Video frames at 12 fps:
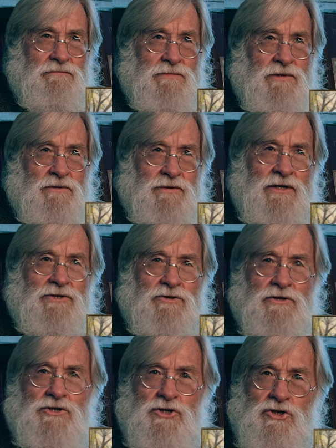there are things
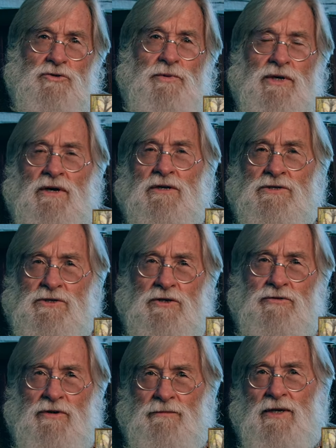you're assuming are
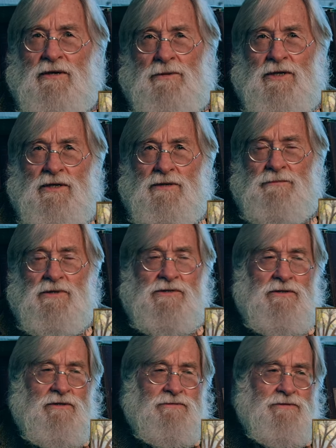so that may or may not be
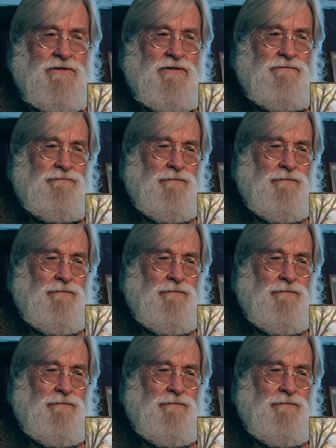so. So,